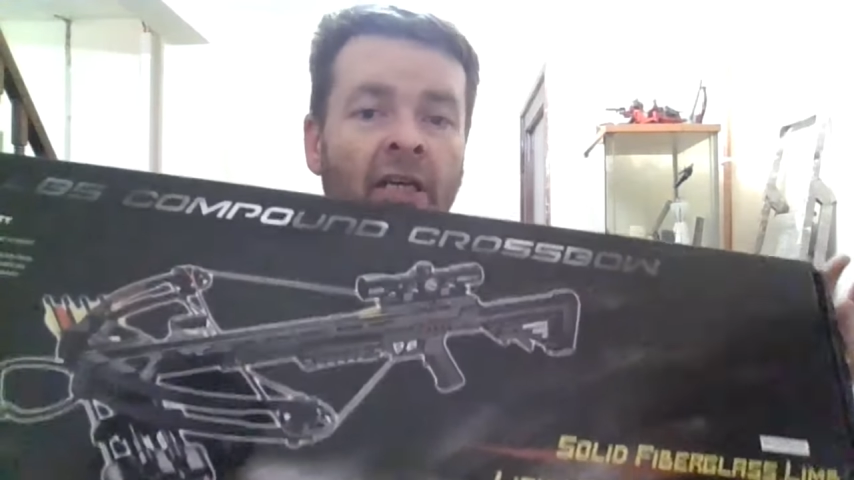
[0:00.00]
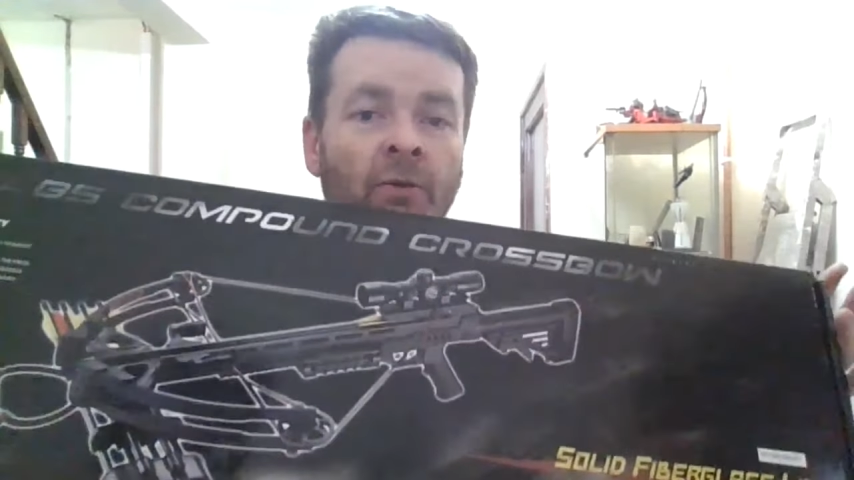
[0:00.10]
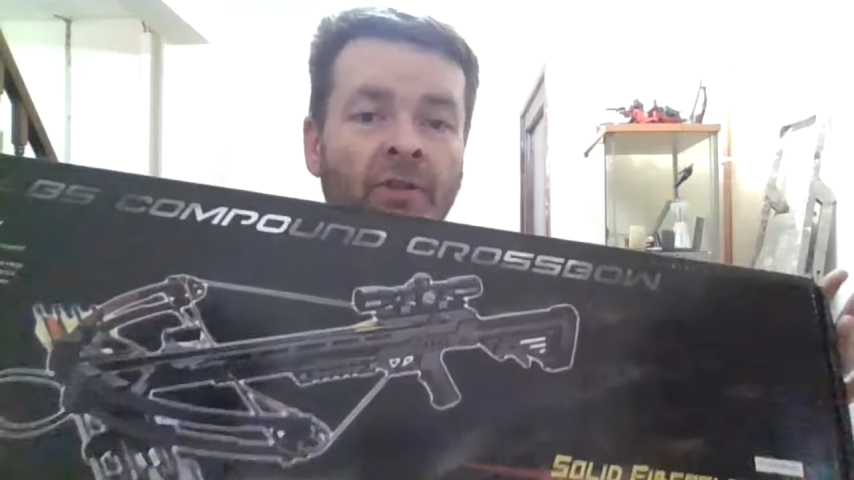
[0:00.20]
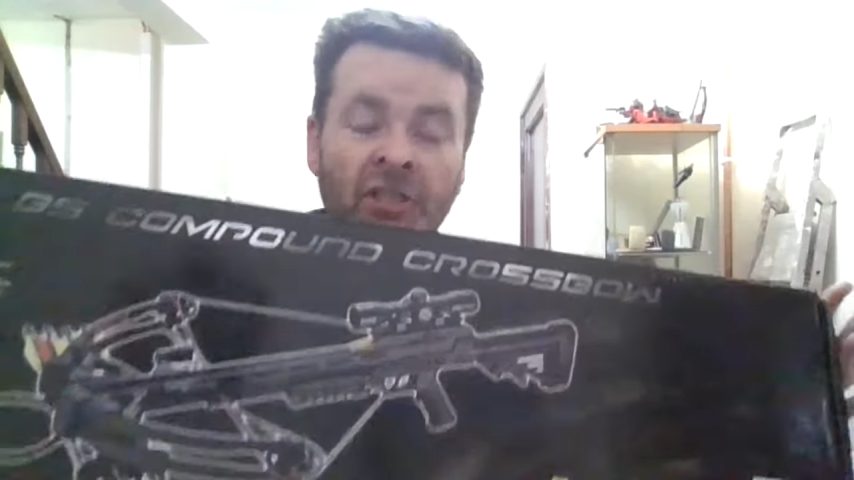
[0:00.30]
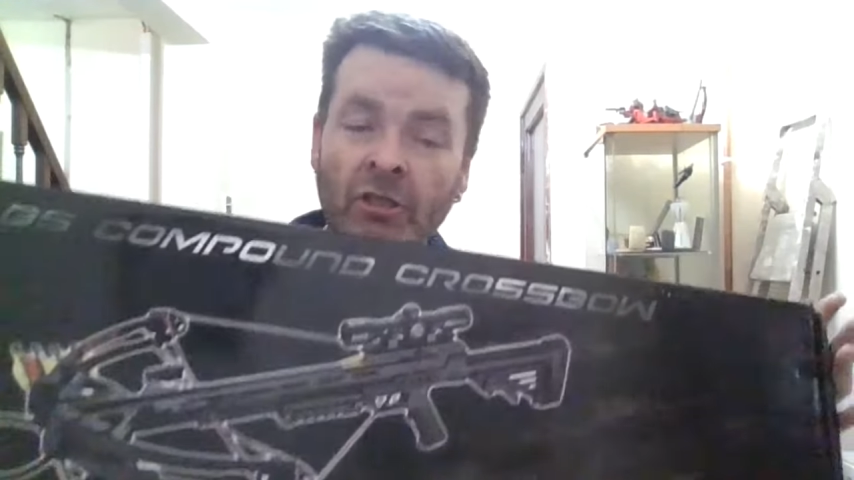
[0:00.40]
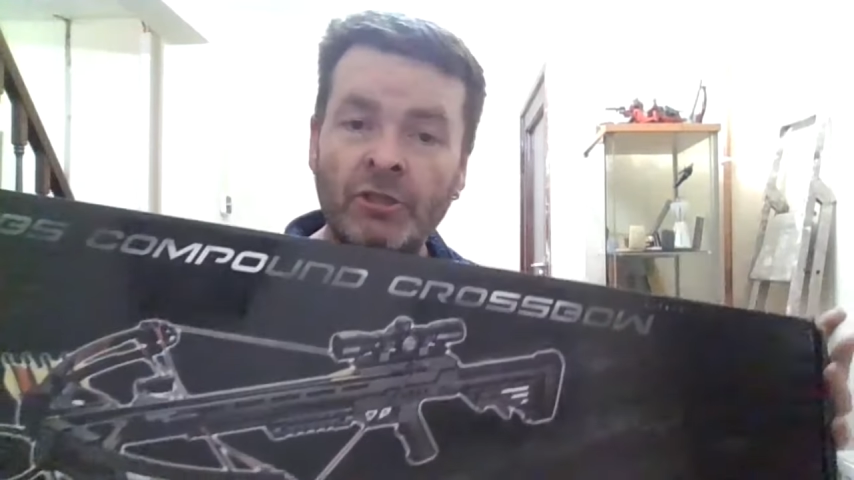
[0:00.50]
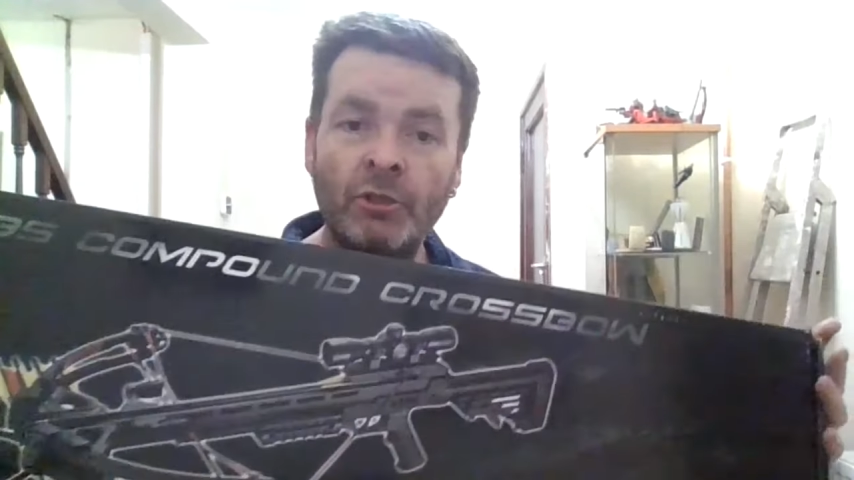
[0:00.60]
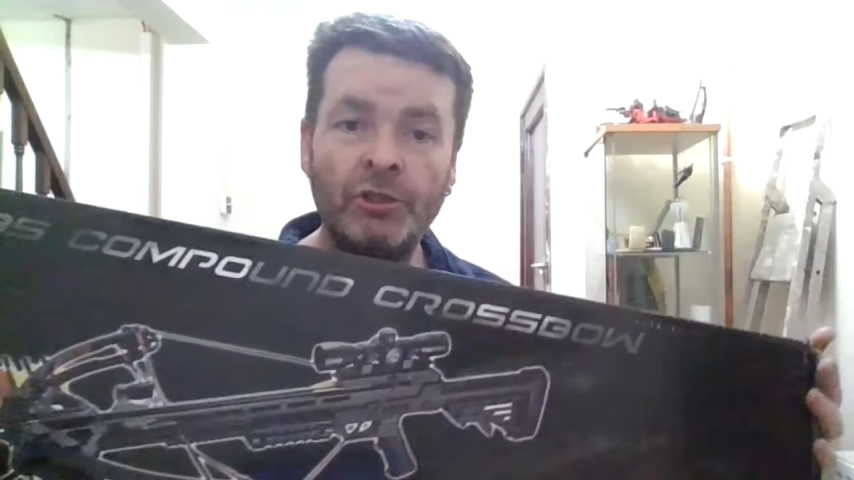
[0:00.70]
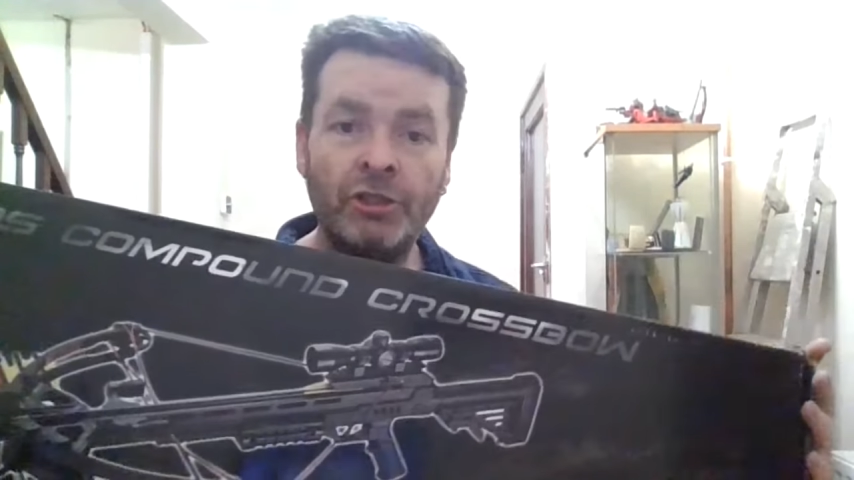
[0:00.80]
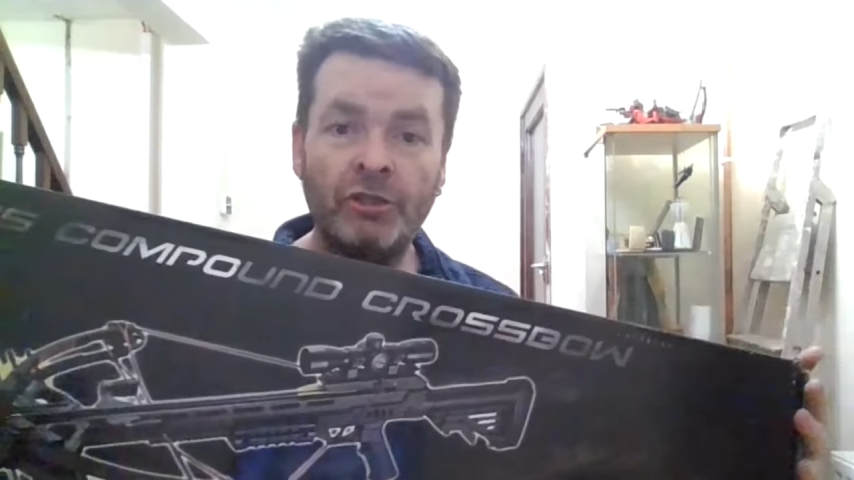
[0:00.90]
Now, this is
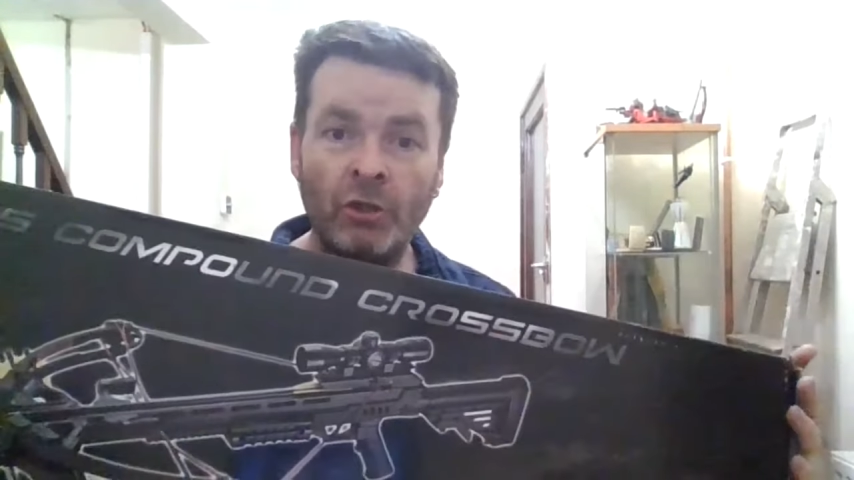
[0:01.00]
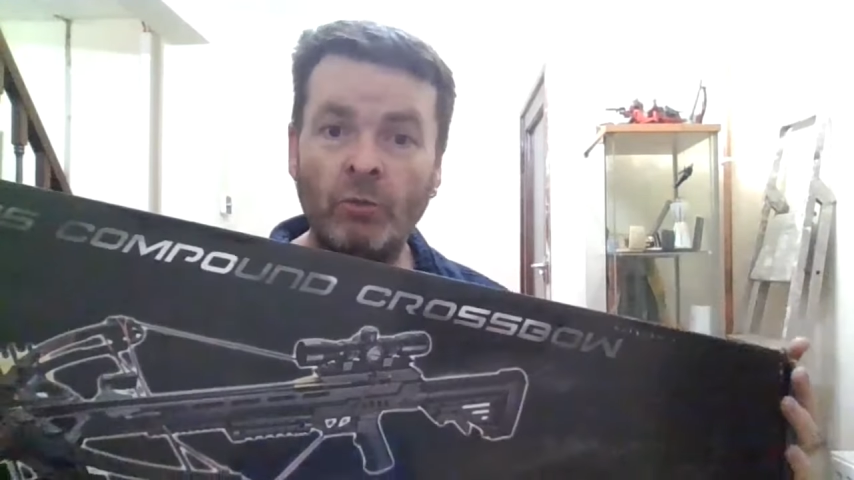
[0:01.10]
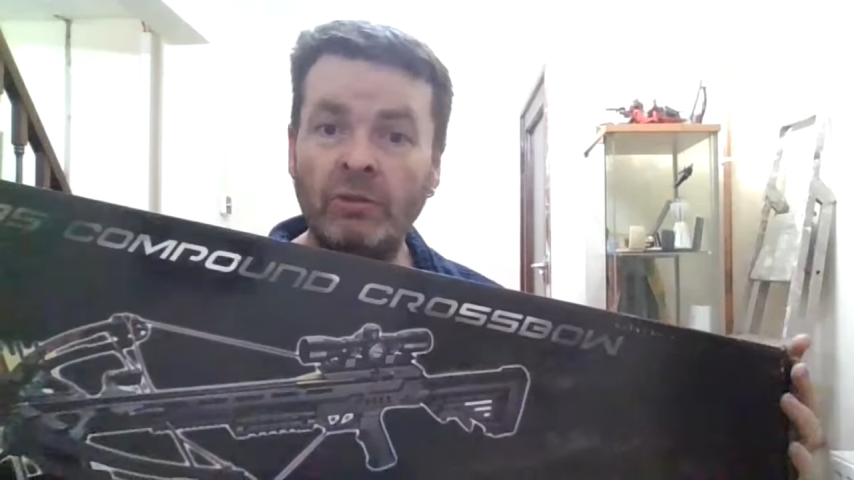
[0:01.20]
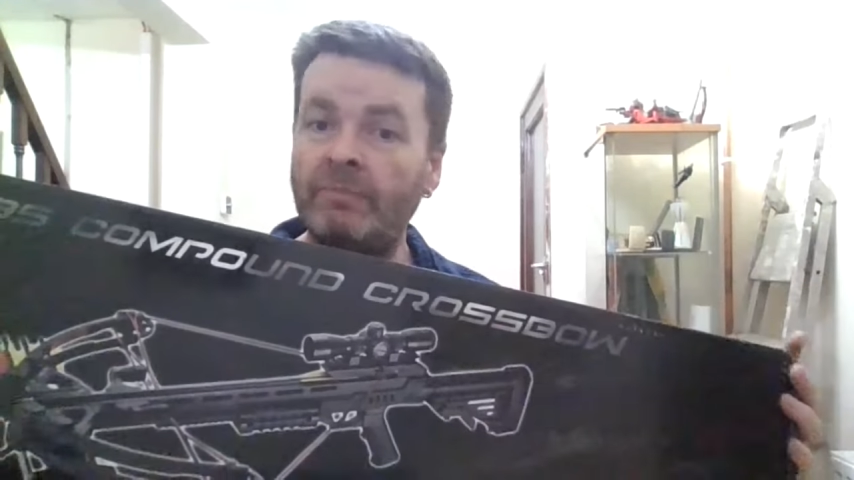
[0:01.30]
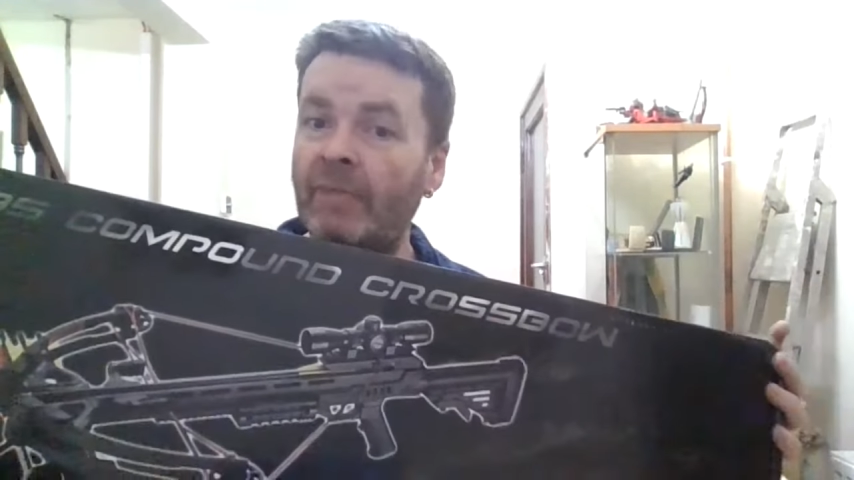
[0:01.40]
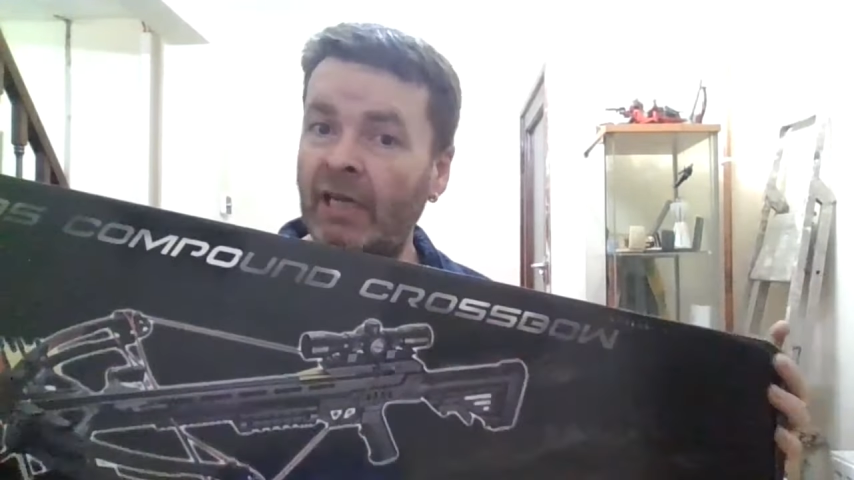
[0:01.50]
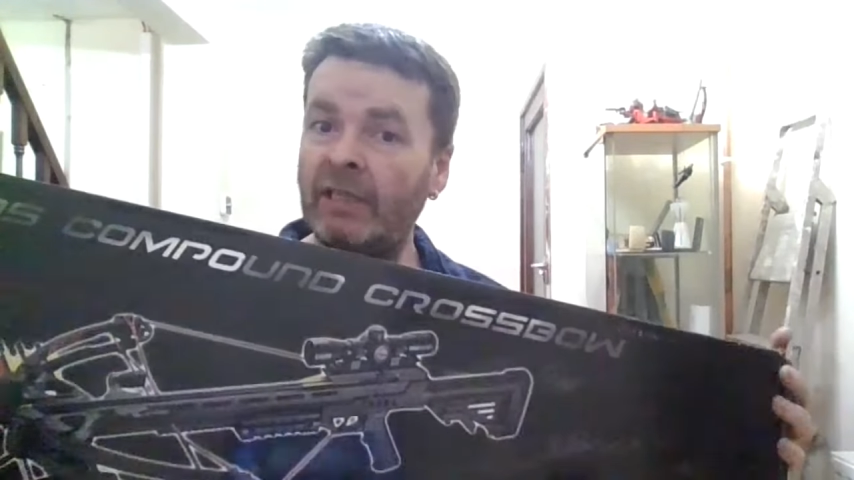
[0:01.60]
also sold